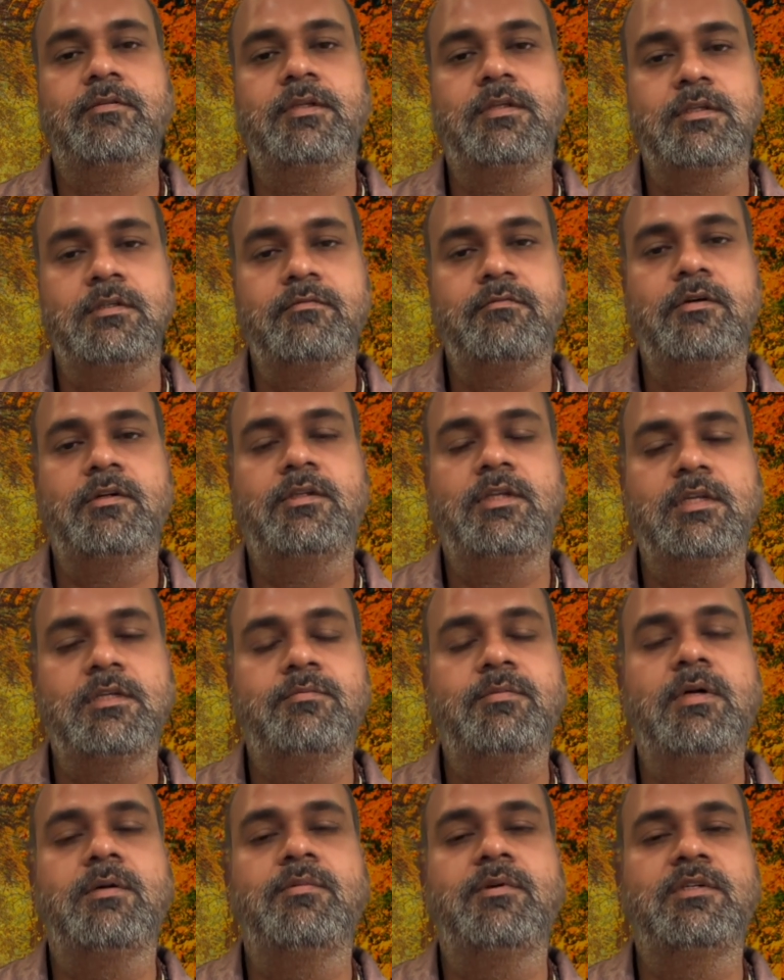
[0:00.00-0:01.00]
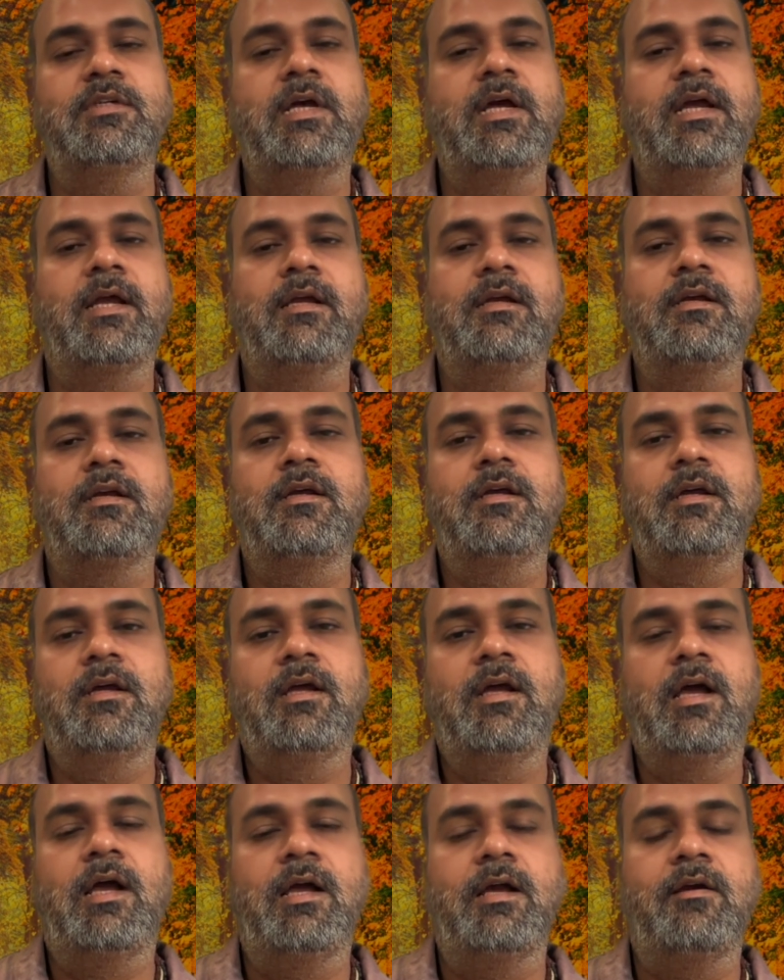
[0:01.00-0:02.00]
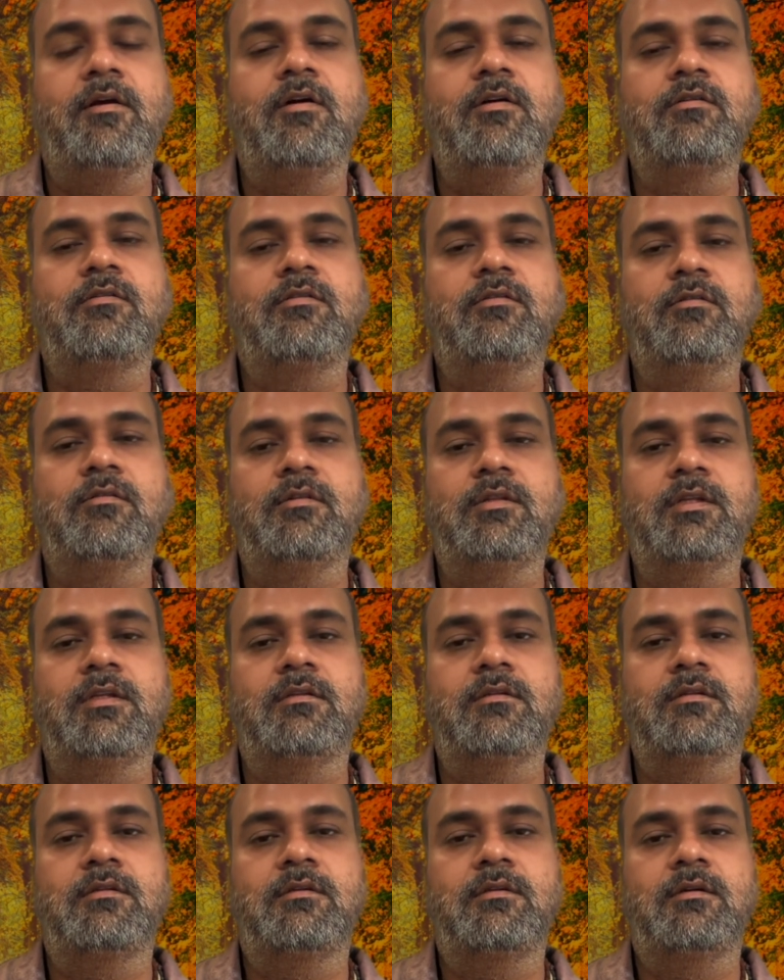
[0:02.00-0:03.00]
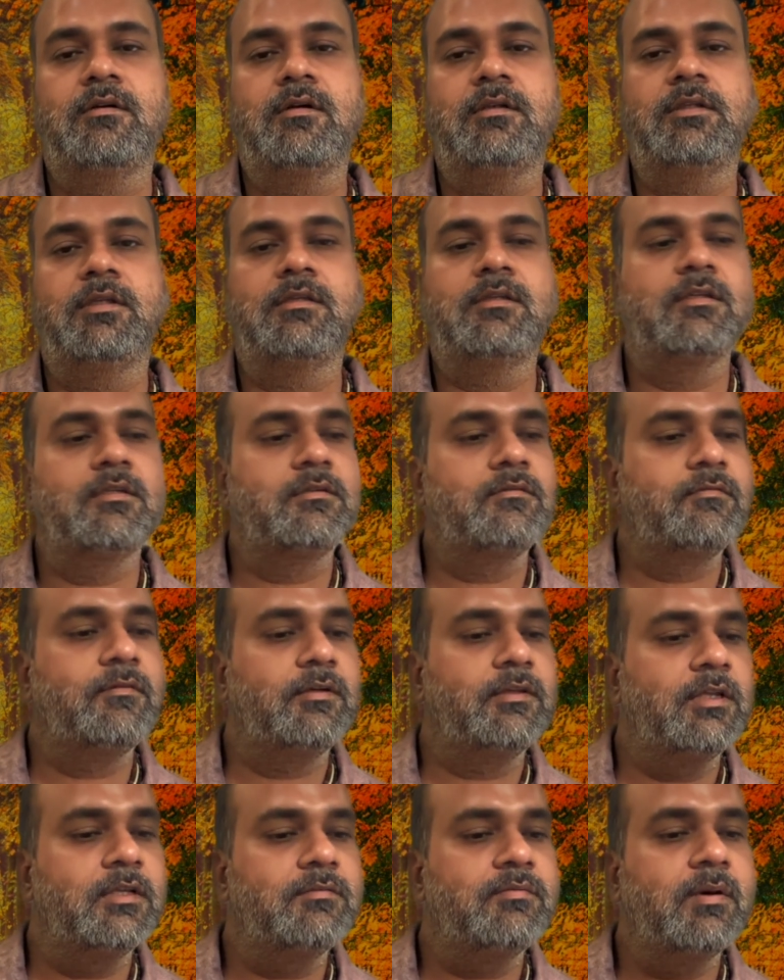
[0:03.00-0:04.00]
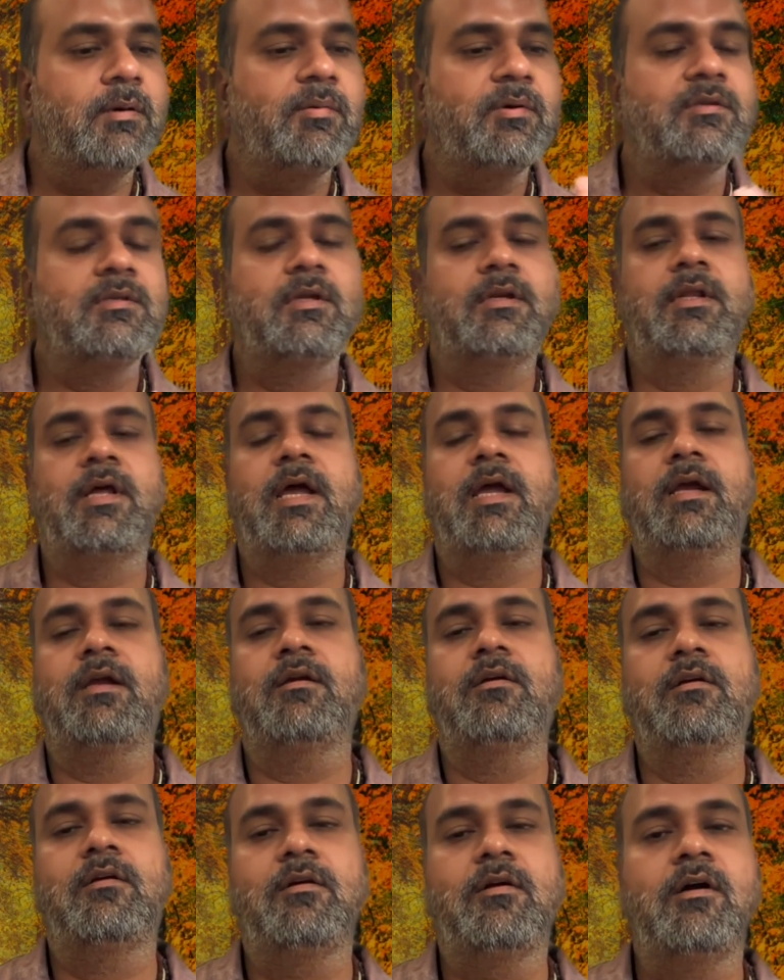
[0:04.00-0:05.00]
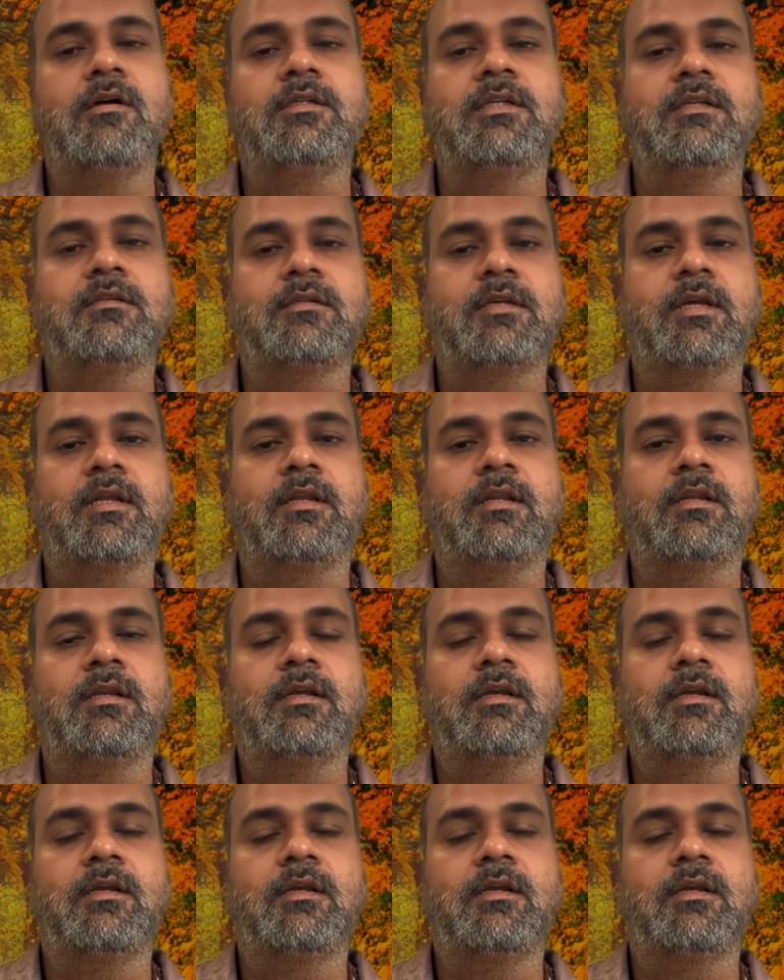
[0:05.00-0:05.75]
for this purpose I got to know this, or this is for this purpose that I got this skill.